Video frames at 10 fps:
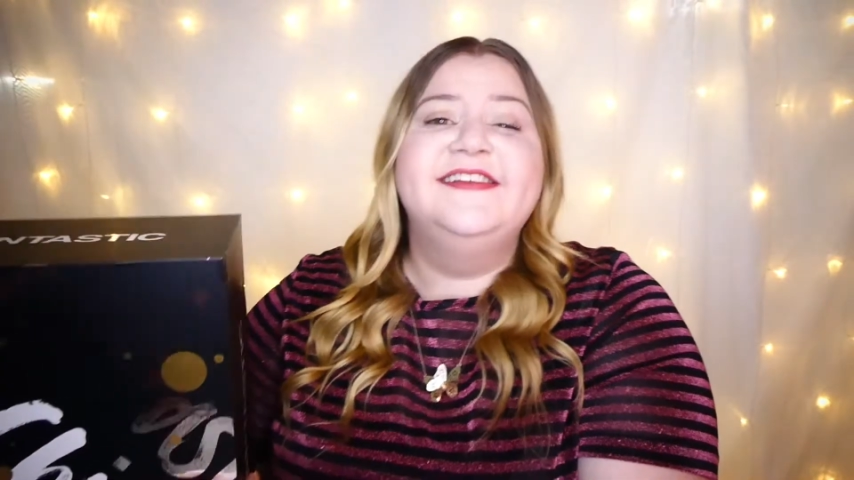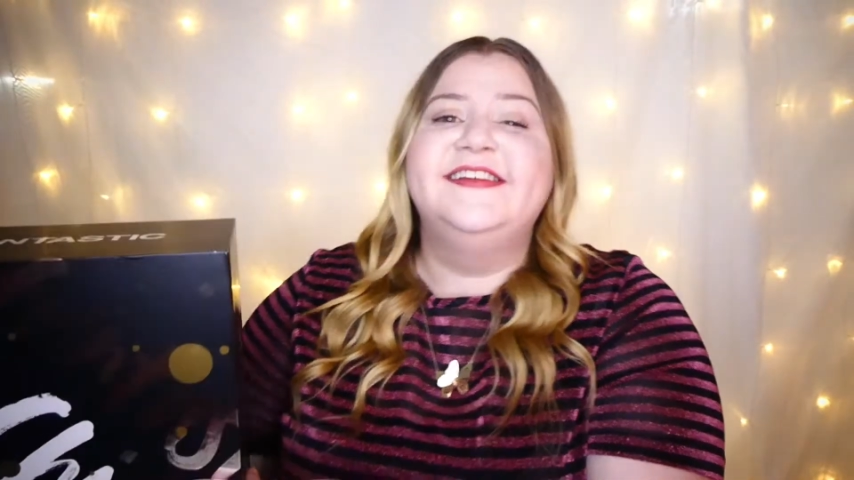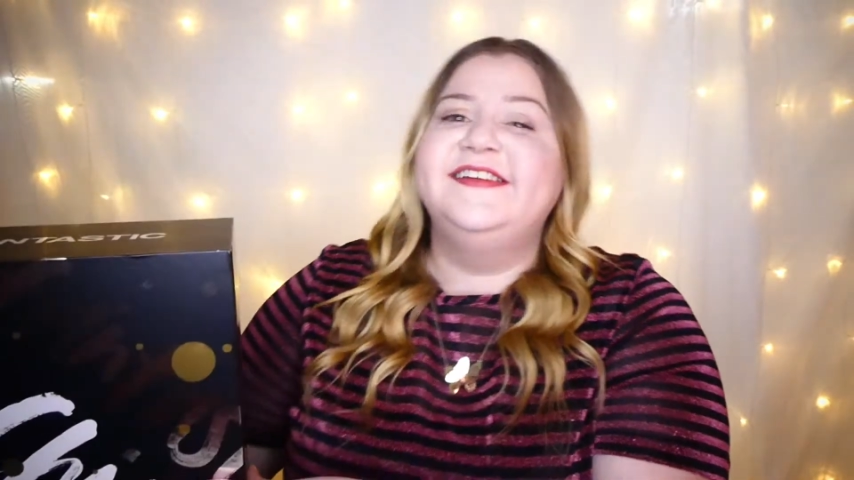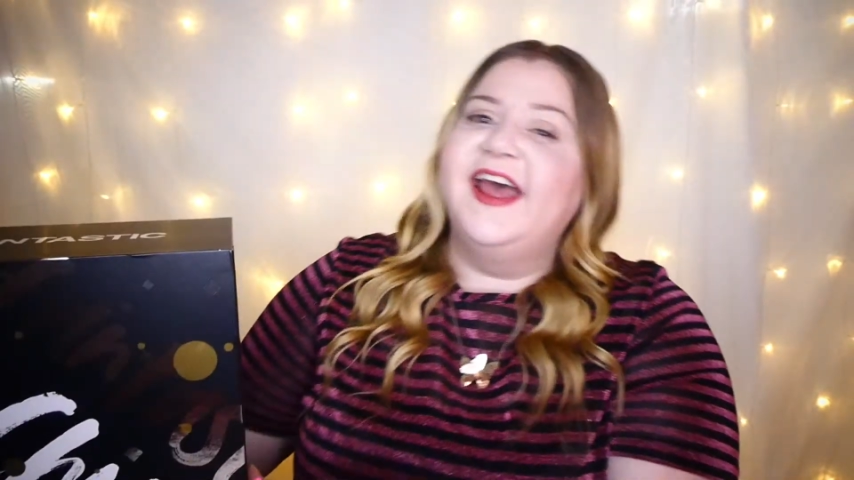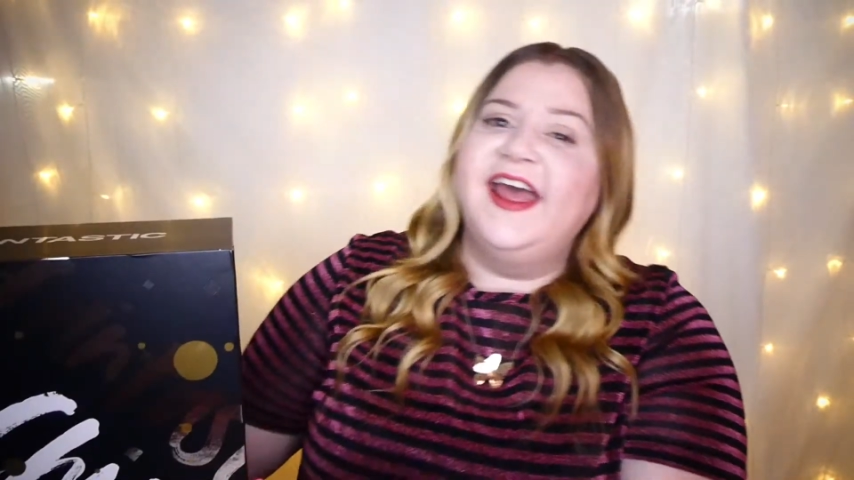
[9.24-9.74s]

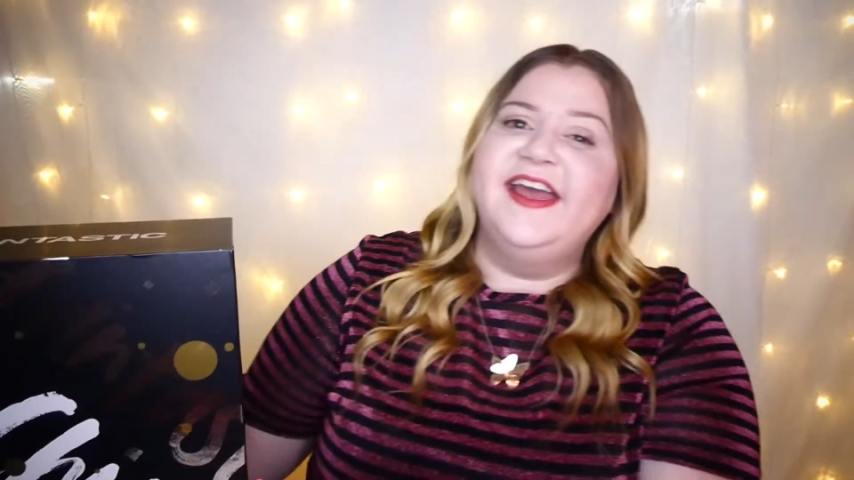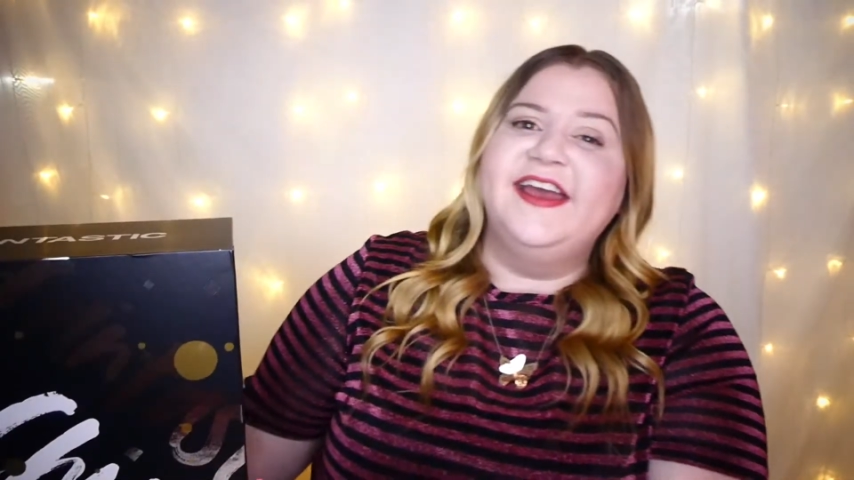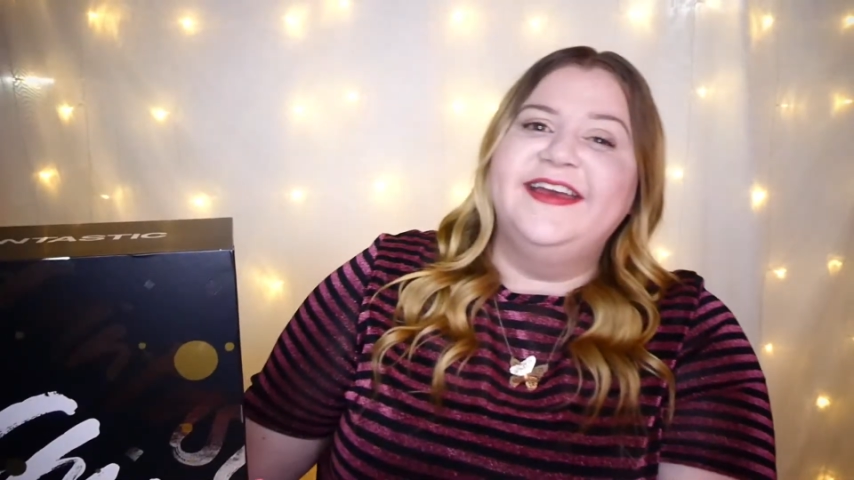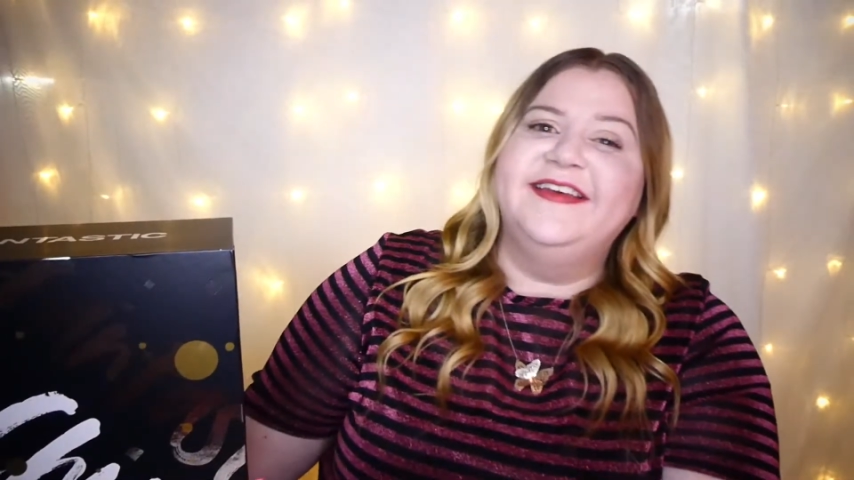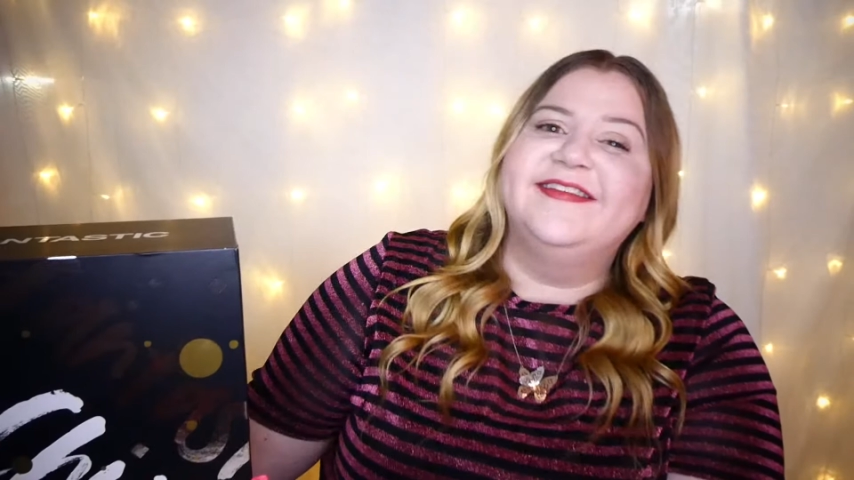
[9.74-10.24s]

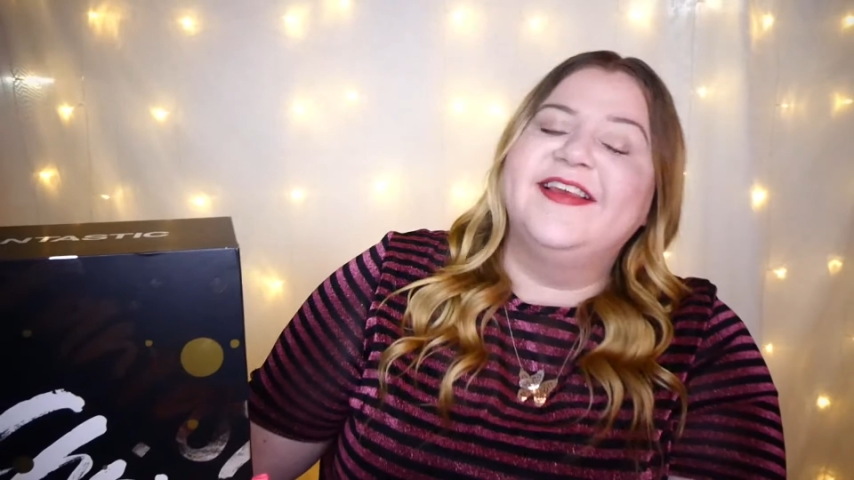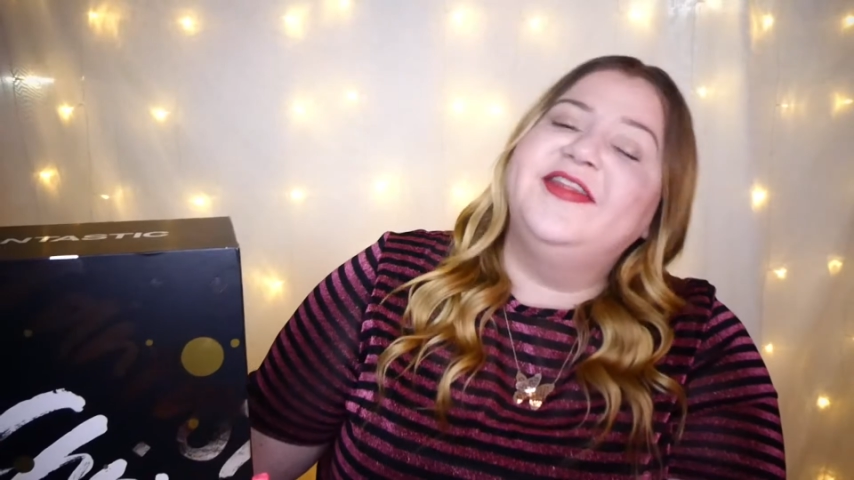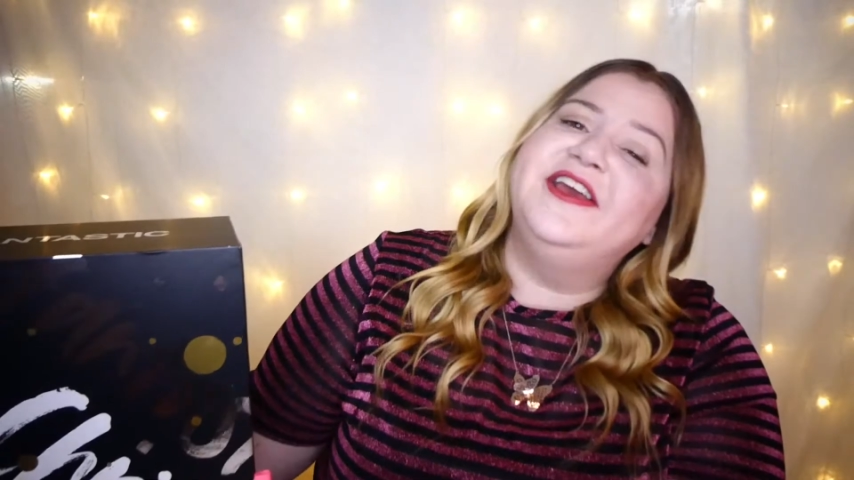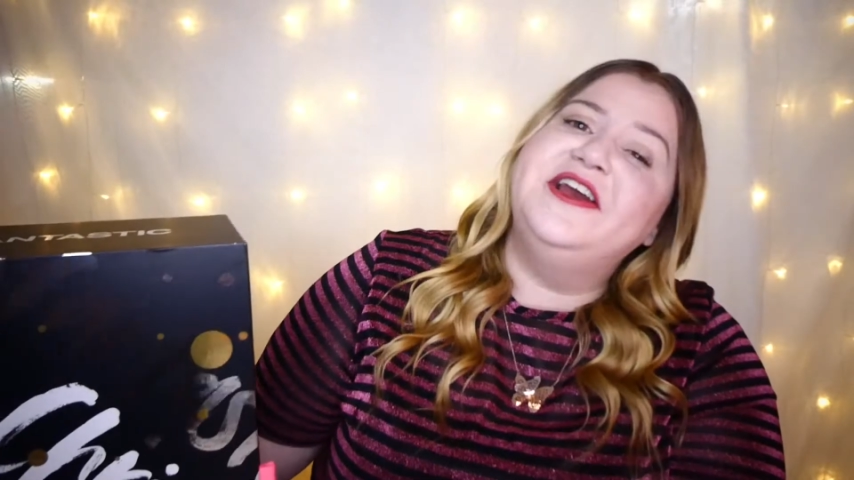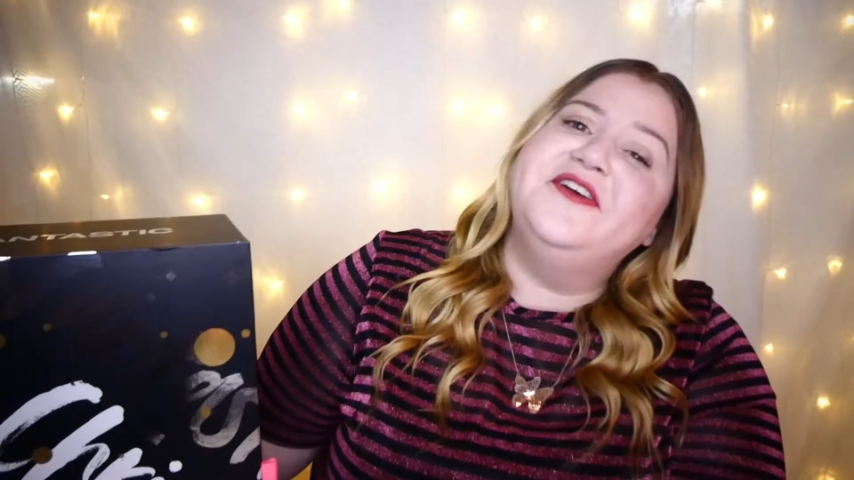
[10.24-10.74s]
Today is
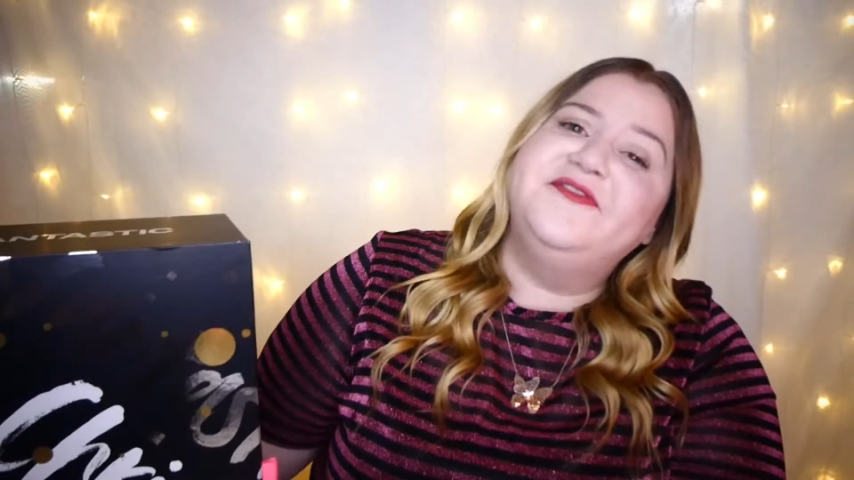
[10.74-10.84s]
the